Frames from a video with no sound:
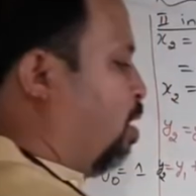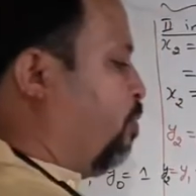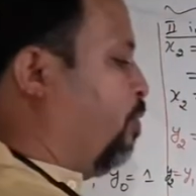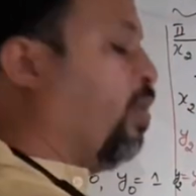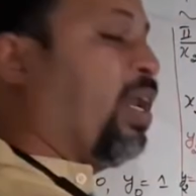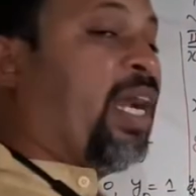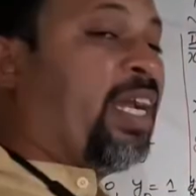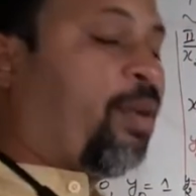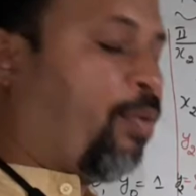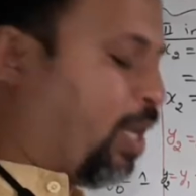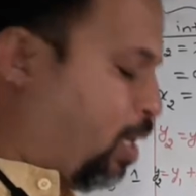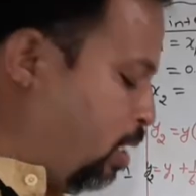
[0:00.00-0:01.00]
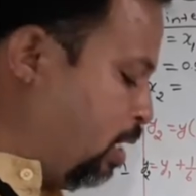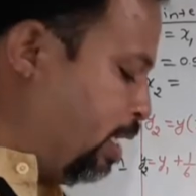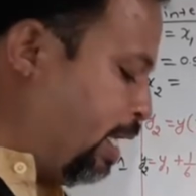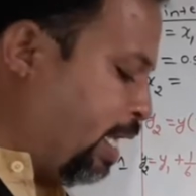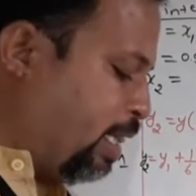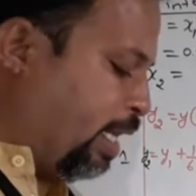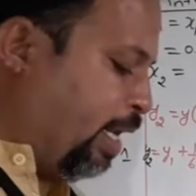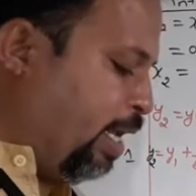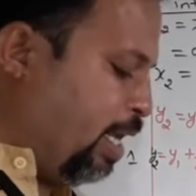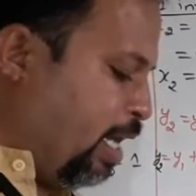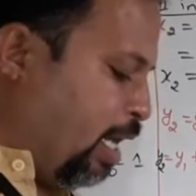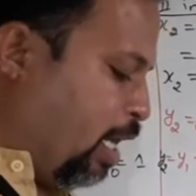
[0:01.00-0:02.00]
we will get our K3
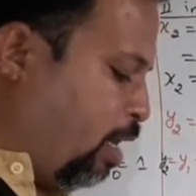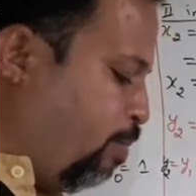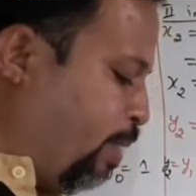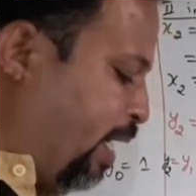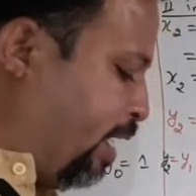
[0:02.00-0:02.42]
and my